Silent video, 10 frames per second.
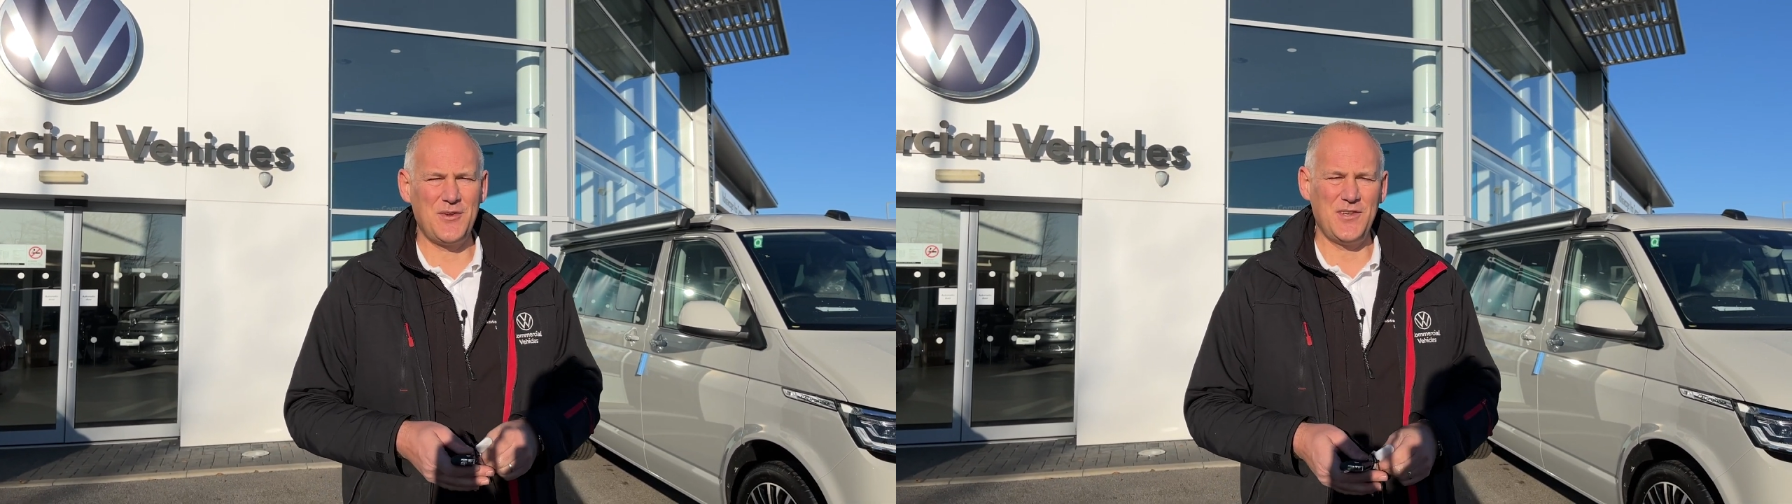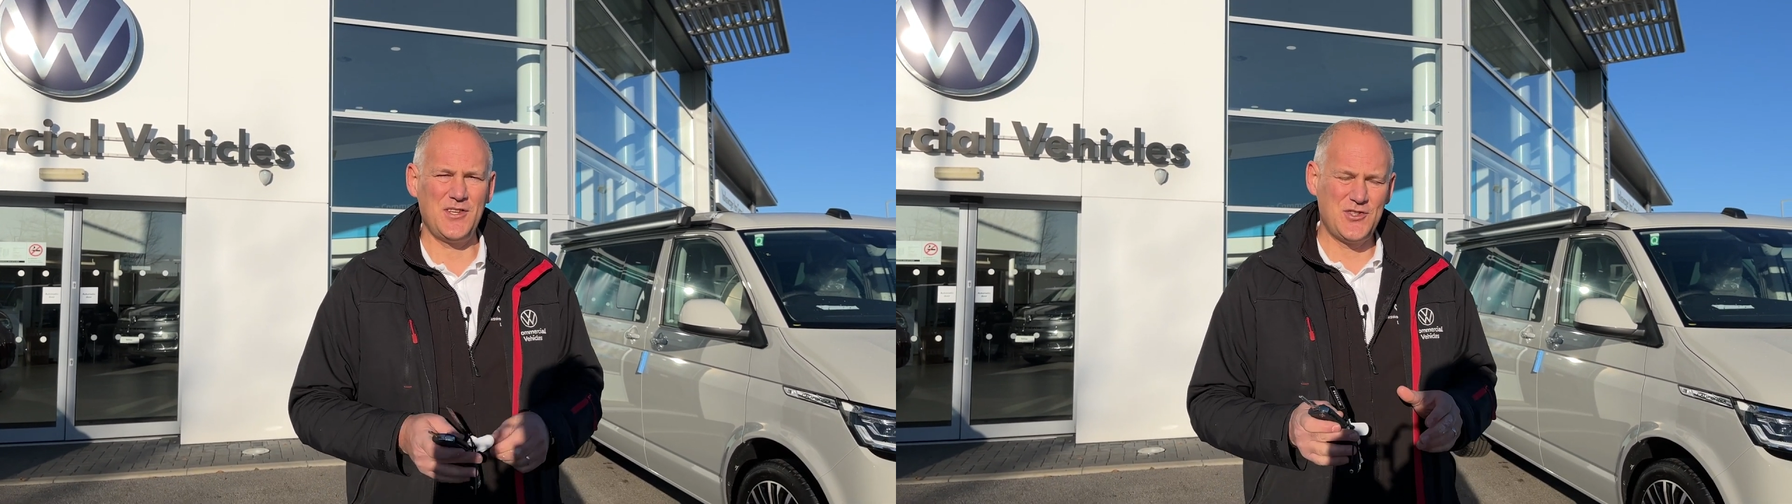
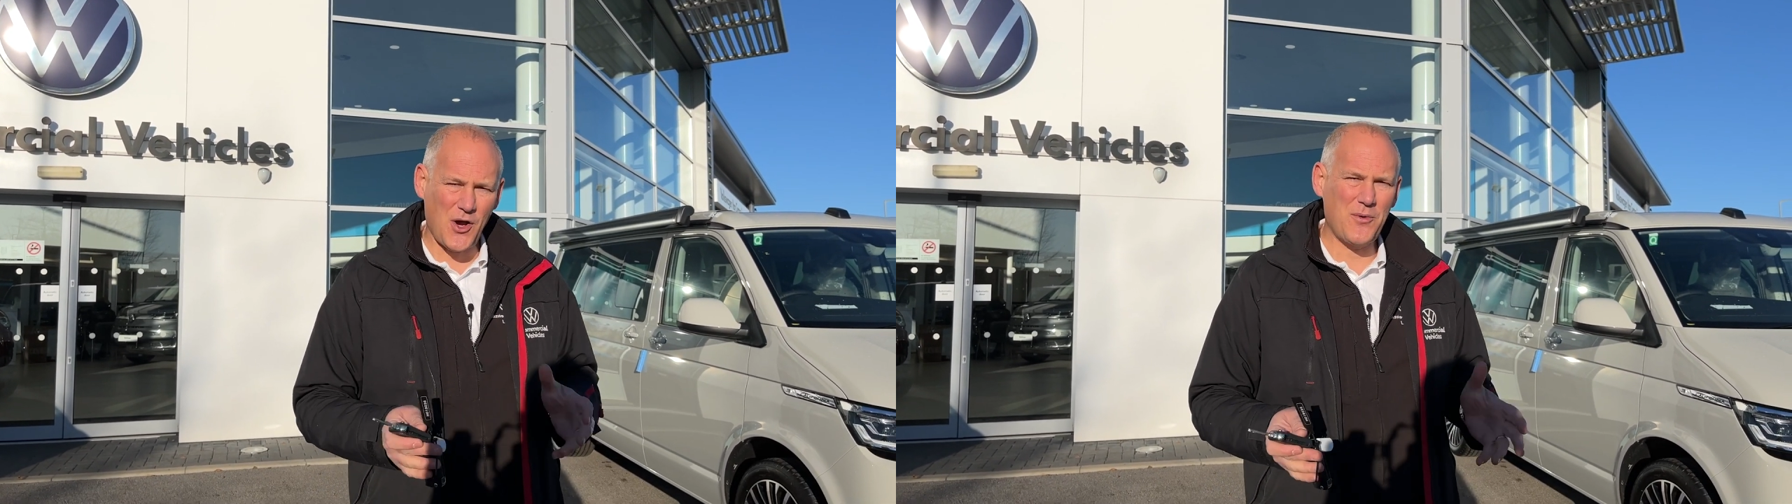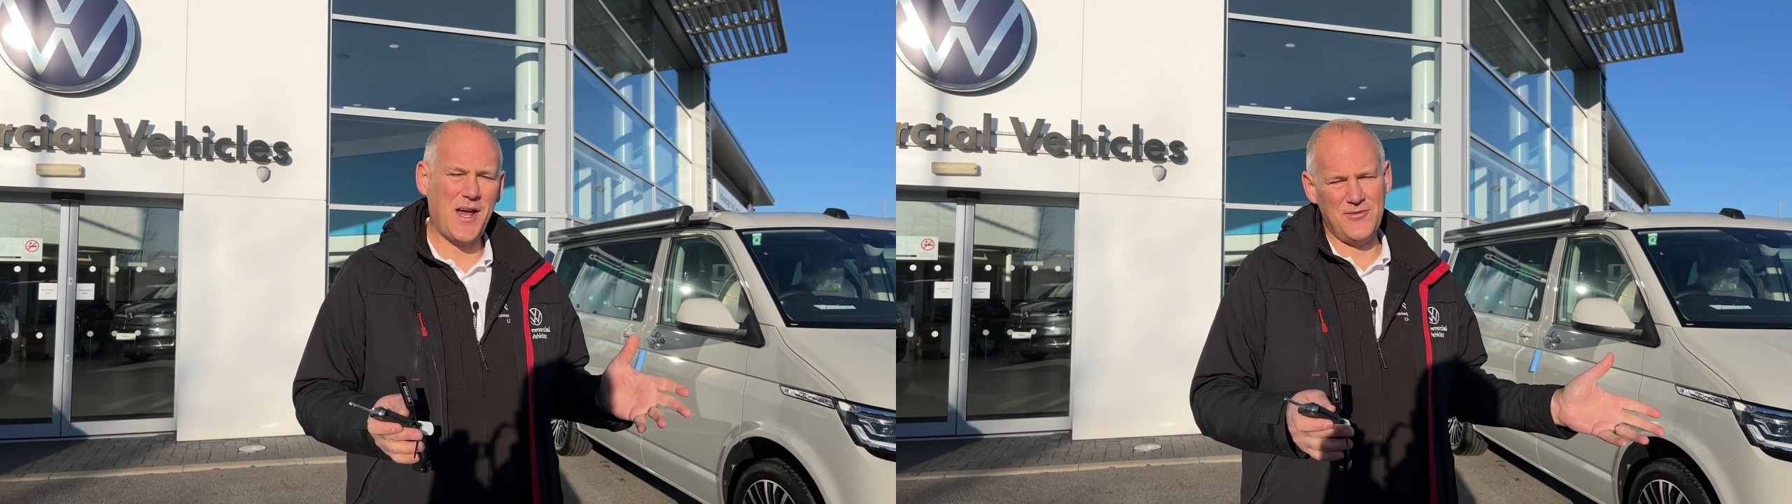that you
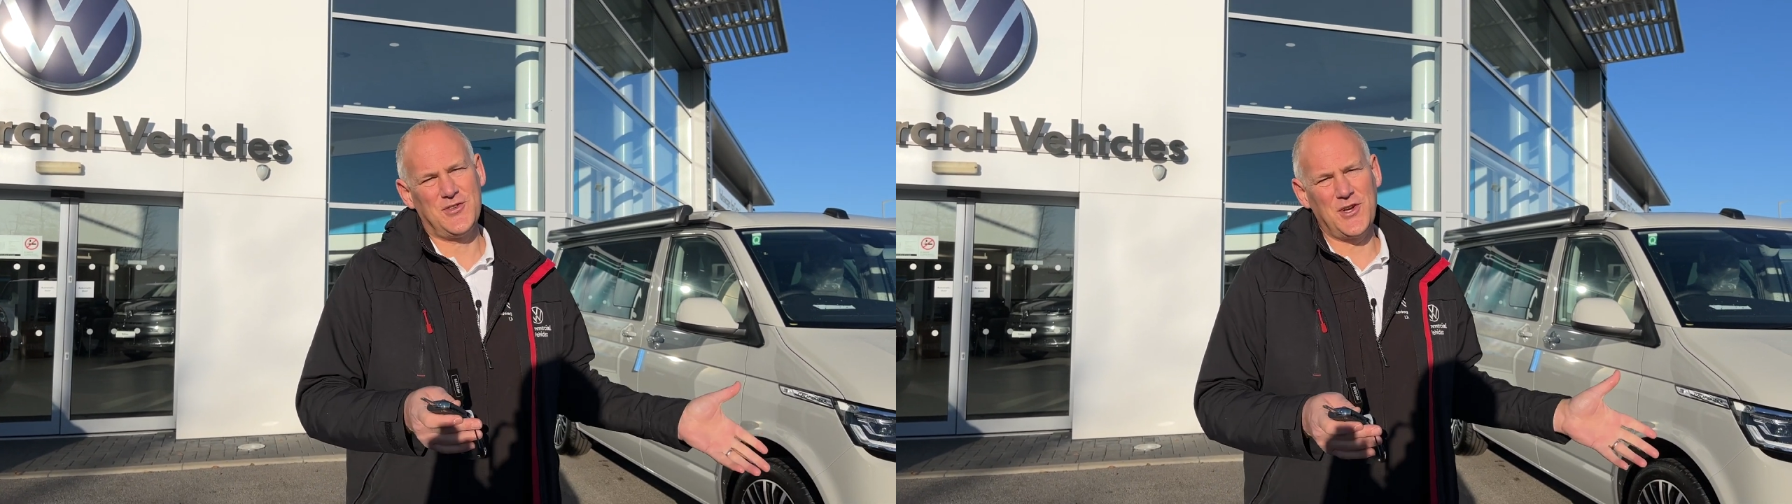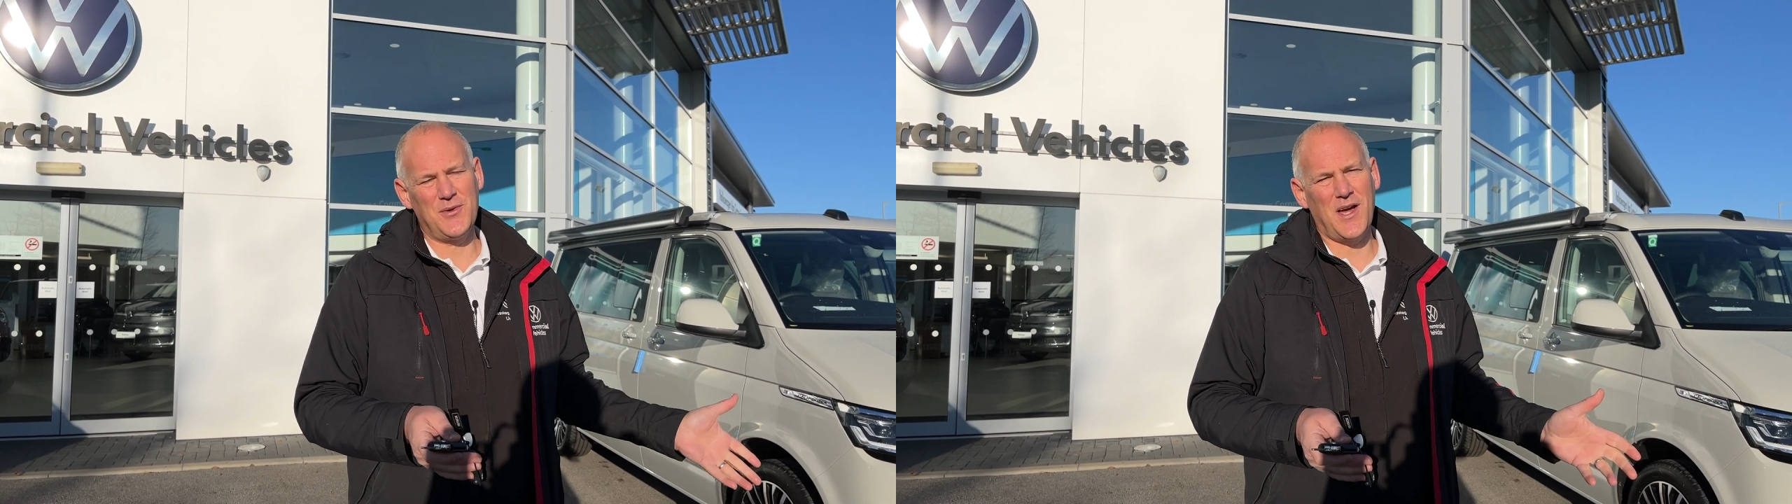don't have to
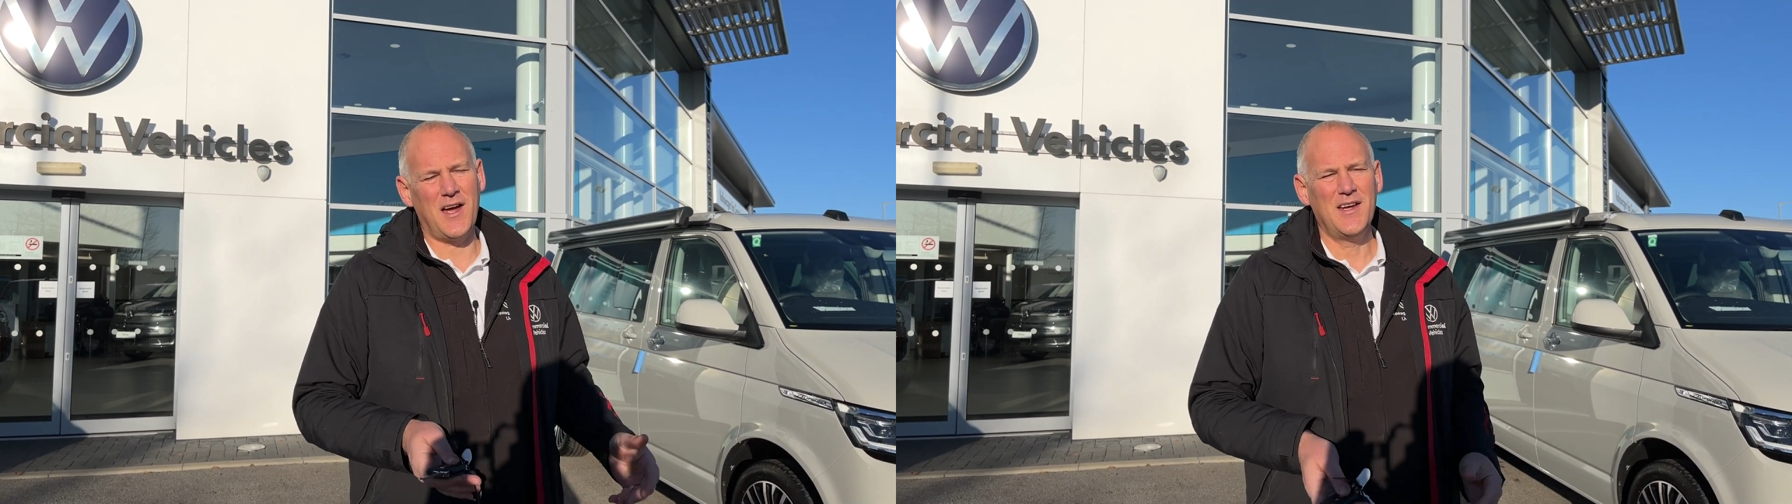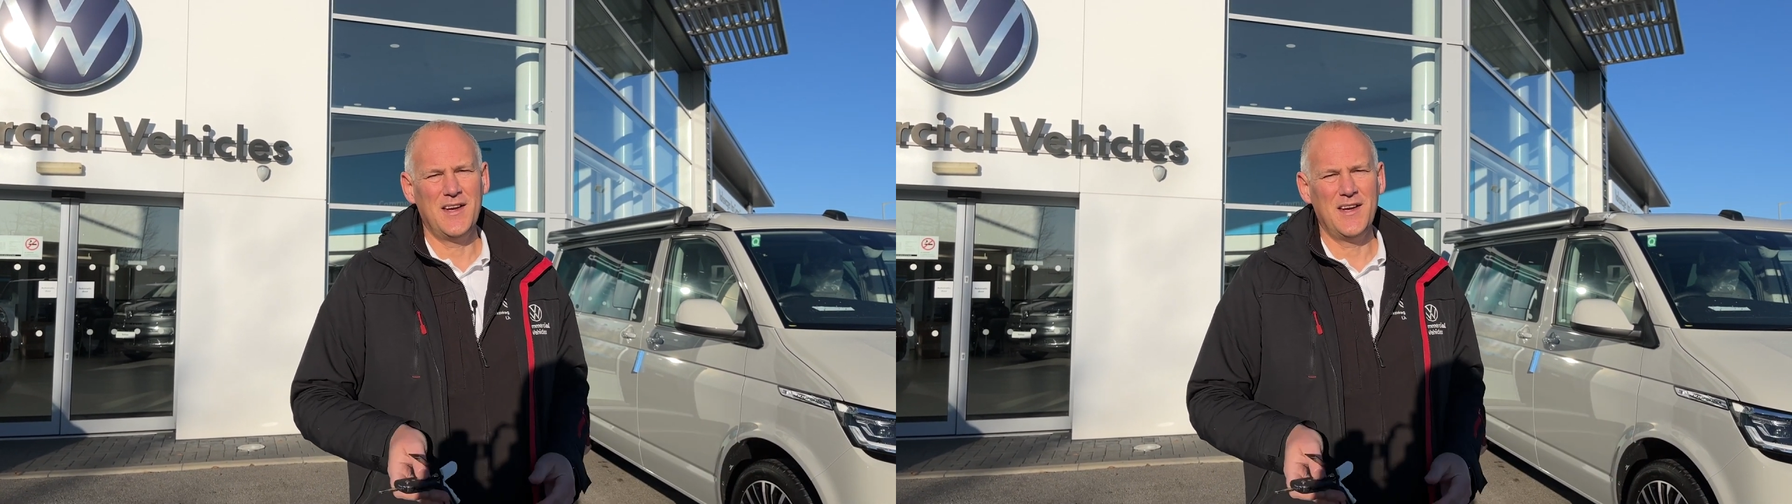do that,